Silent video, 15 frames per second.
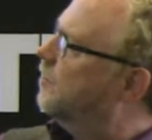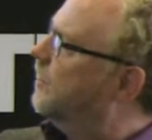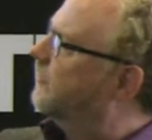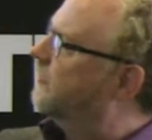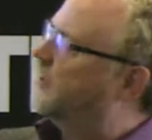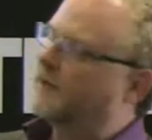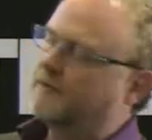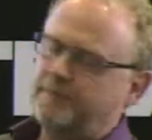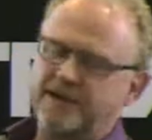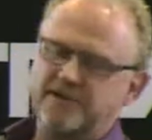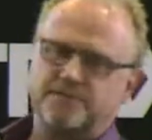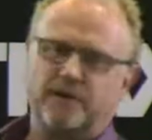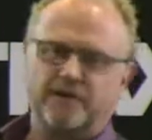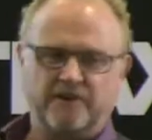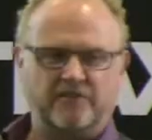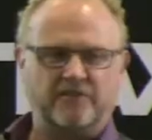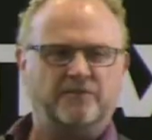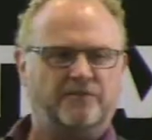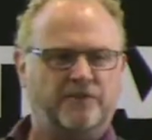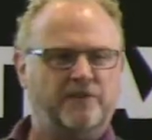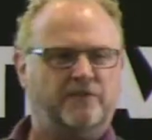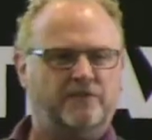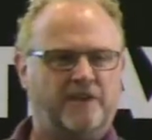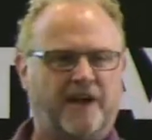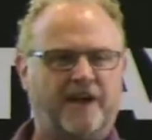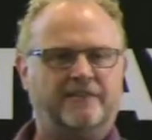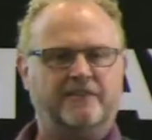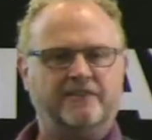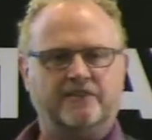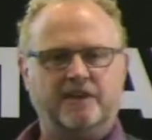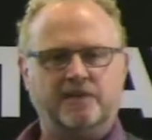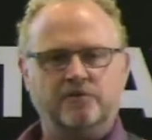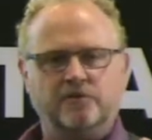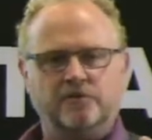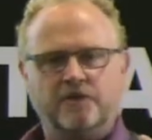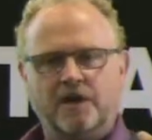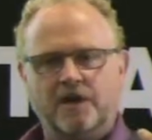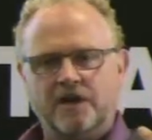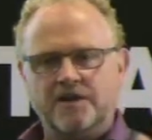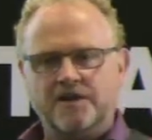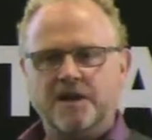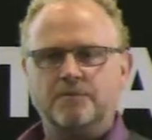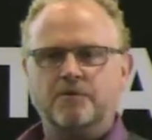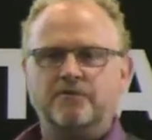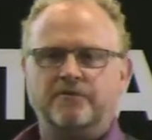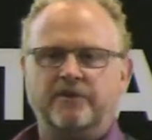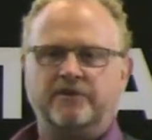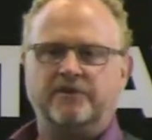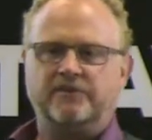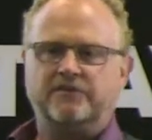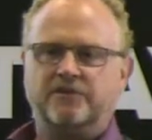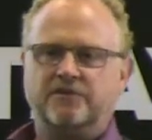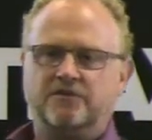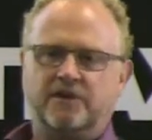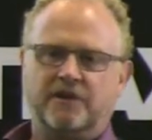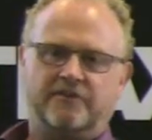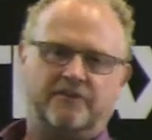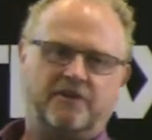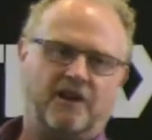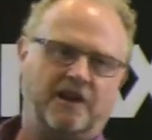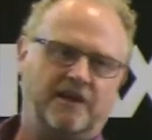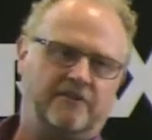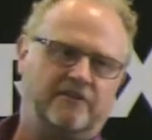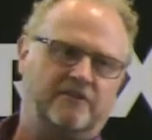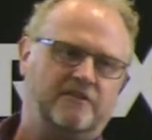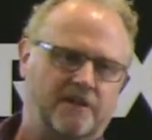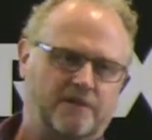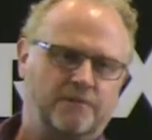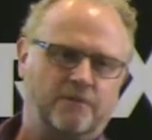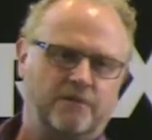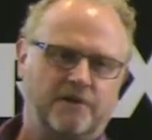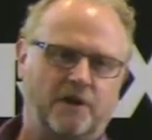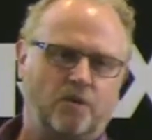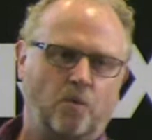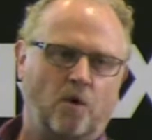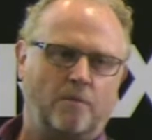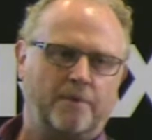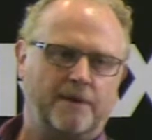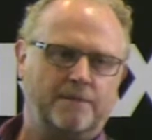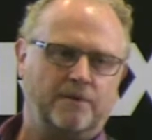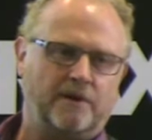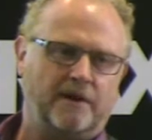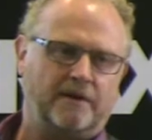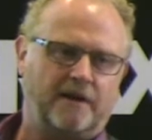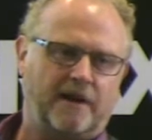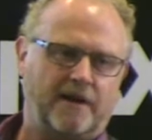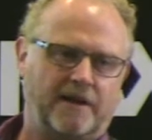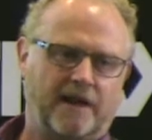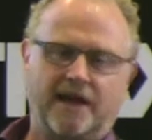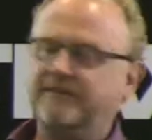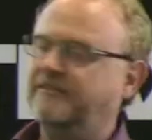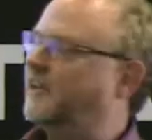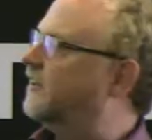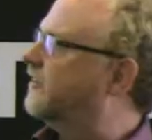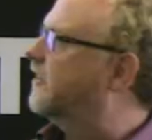we started benchmarking just some few stats in terms of number of visits to career sites, what people ATS